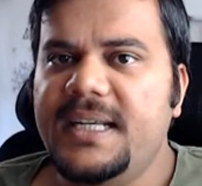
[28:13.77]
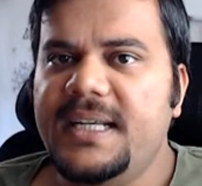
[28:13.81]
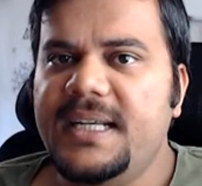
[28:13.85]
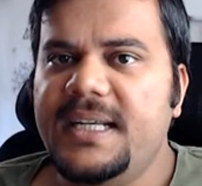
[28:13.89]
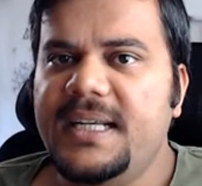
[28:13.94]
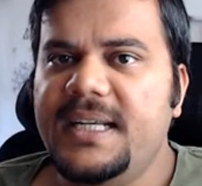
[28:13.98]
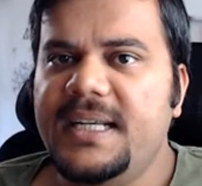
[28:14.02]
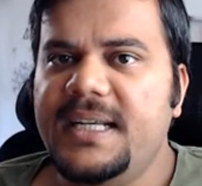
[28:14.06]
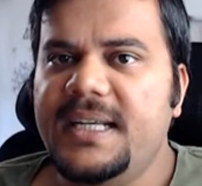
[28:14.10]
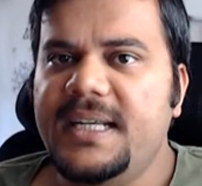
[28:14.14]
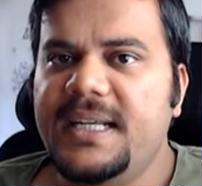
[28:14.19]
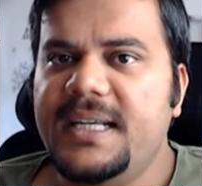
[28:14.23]

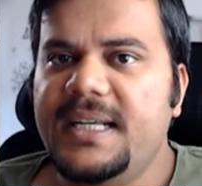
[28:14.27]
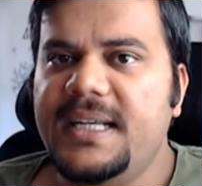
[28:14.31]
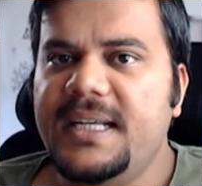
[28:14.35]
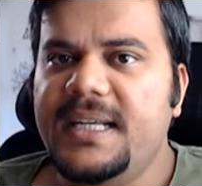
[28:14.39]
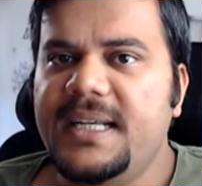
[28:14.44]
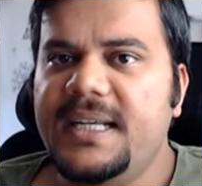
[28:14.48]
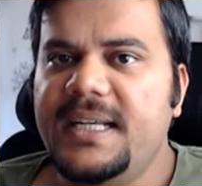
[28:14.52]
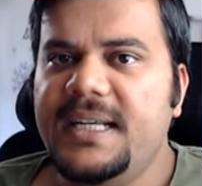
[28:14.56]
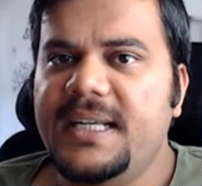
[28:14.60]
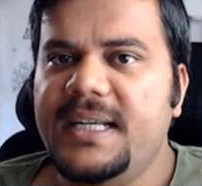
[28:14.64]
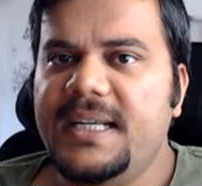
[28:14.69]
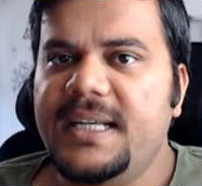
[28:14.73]
You can always
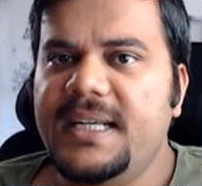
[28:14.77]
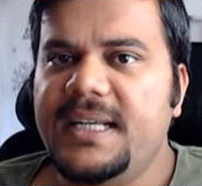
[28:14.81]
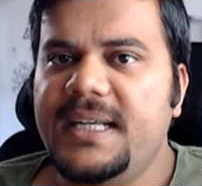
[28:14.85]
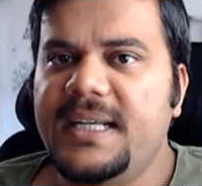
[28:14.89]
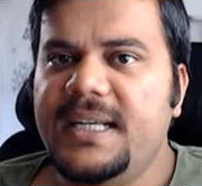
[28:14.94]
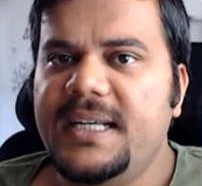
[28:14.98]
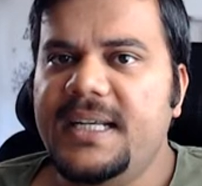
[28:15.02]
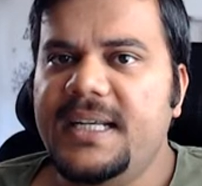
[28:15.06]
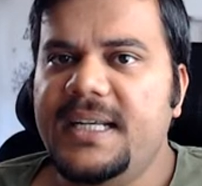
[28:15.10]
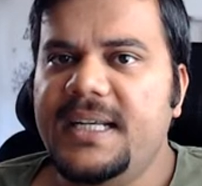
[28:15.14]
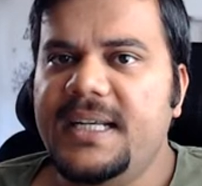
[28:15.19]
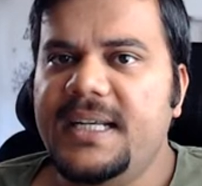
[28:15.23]
contact
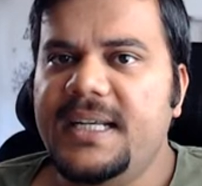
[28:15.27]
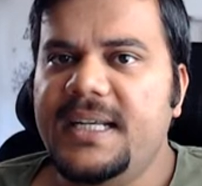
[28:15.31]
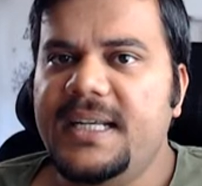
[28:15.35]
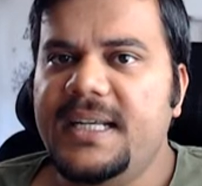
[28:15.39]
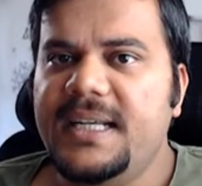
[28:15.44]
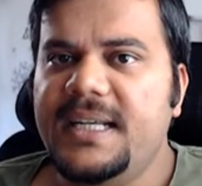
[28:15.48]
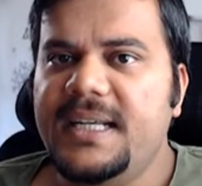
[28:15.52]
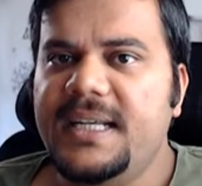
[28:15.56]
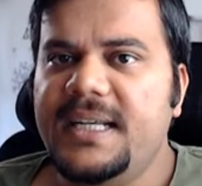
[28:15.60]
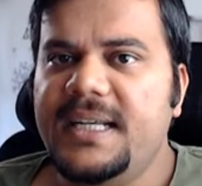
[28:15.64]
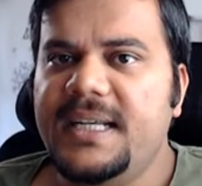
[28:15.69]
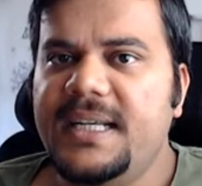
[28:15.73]
them on
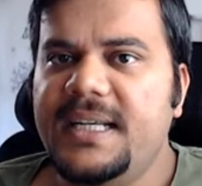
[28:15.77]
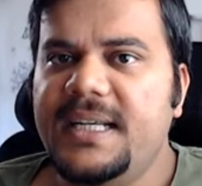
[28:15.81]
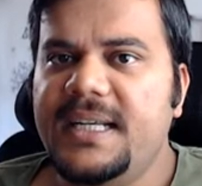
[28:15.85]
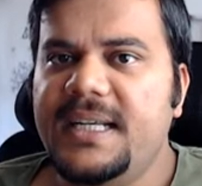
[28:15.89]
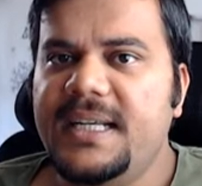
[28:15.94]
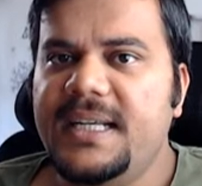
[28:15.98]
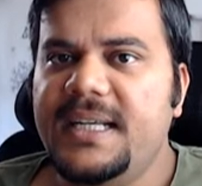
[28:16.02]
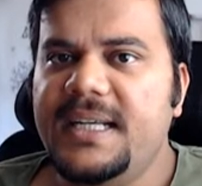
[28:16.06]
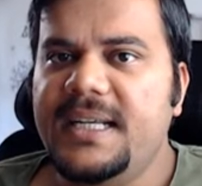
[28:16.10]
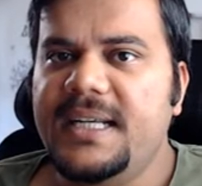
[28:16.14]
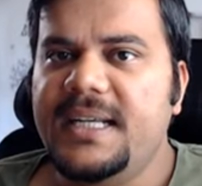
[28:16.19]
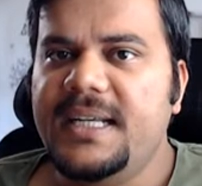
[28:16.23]

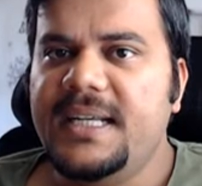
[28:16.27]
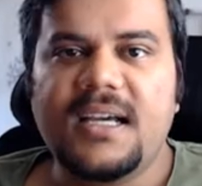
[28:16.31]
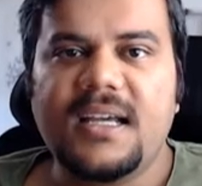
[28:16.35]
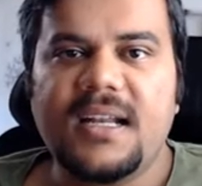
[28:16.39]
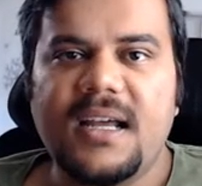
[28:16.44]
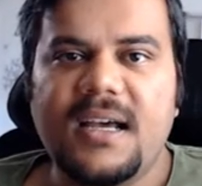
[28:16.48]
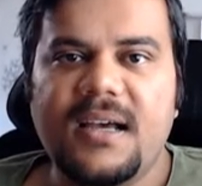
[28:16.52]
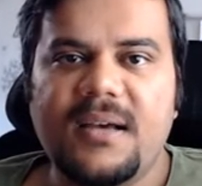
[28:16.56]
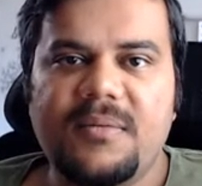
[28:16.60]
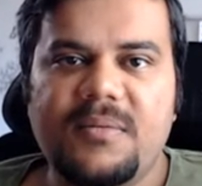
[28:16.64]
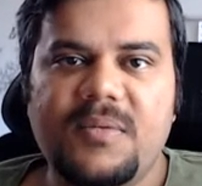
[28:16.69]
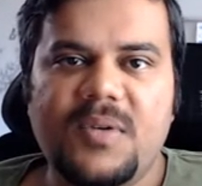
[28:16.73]

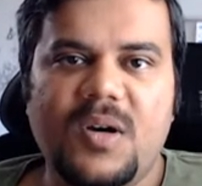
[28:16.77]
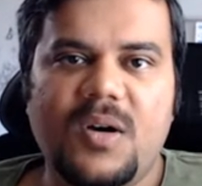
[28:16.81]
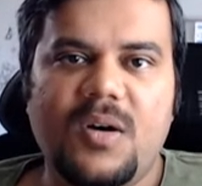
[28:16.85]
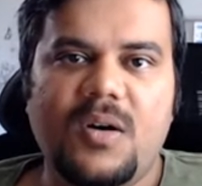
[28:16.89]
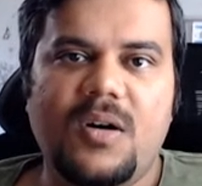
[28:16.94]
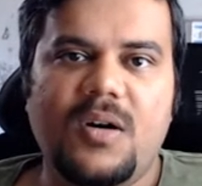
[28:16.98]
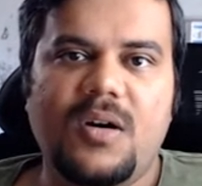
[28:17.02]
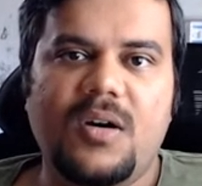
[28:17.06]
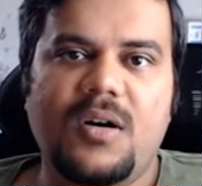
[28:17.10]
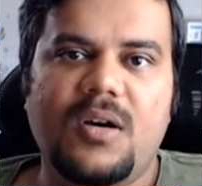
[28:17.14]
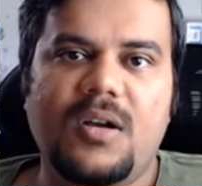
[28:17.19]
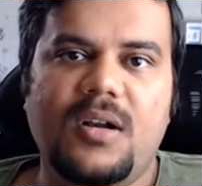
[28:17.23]
Instagram
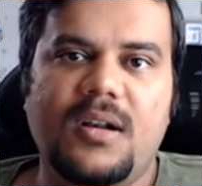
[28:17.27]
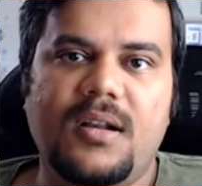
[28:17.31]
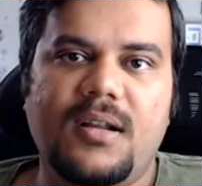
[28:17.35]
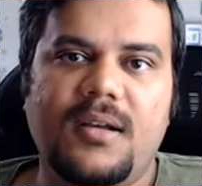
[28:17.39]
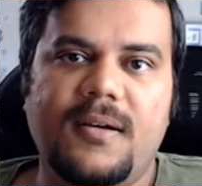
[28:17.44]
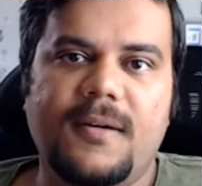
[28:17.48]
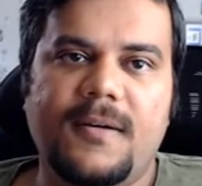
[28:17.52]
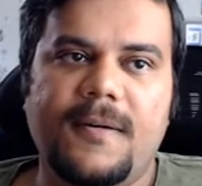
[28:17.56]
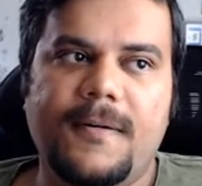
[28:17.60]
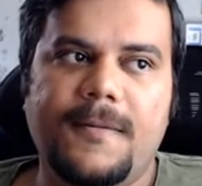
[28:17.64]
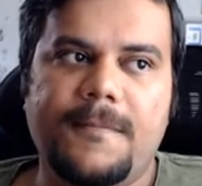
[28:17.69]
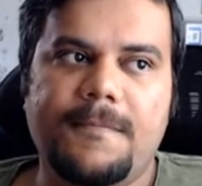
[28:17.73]

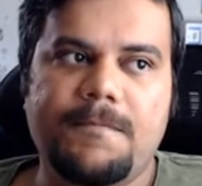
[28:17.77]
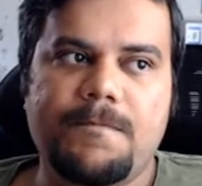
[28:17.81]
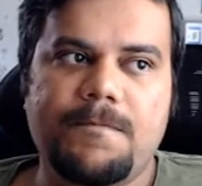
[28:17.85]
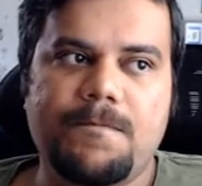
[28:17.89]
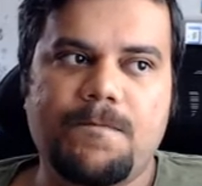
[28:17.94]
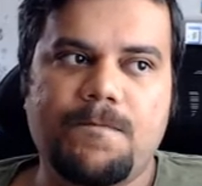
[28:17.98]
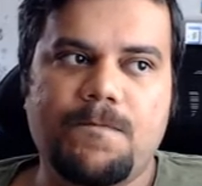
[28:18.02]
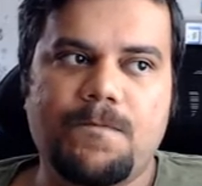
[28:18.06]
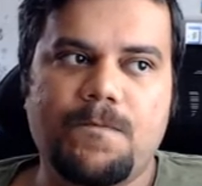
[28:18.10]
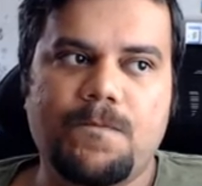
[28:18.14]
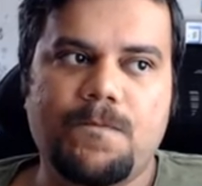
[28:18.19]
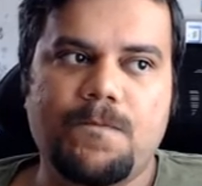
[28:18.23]

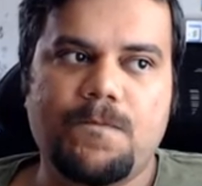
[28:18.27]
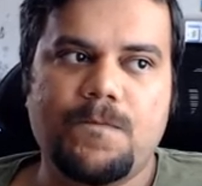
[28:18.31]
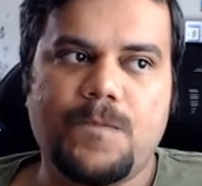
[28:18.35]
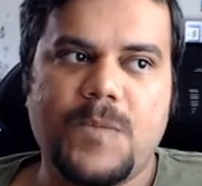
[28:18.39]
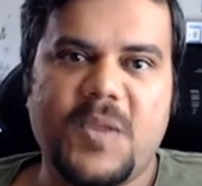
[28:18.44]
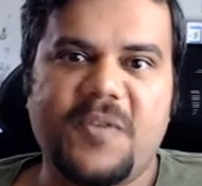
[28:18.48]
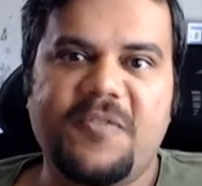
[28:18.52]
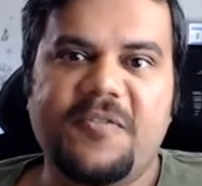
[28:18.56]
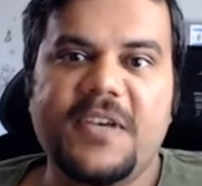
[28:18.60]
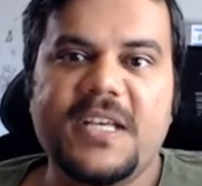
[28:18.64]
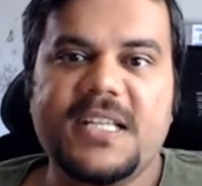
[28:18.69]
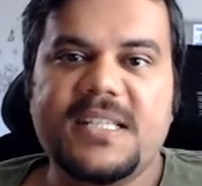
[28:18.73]
or
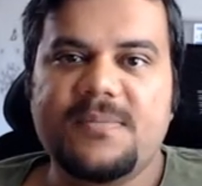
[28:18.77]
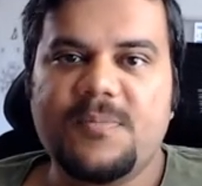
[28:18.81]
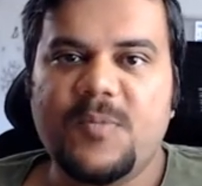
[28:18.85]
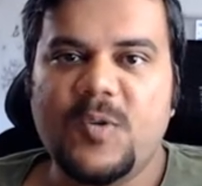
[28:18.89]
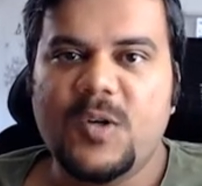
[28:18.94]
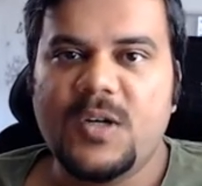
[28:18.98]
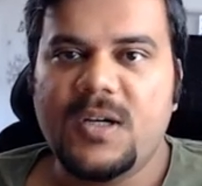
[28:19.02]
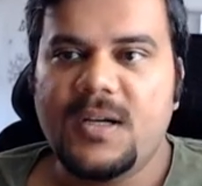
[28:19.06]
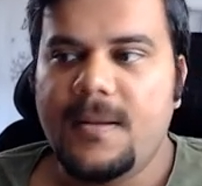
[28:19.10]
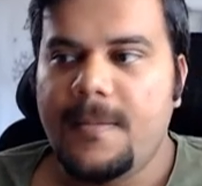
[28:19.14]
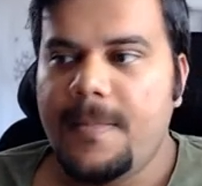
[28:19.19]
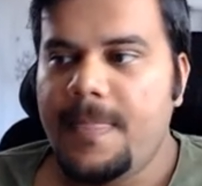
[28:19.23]

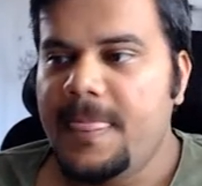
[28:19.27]
Facebook,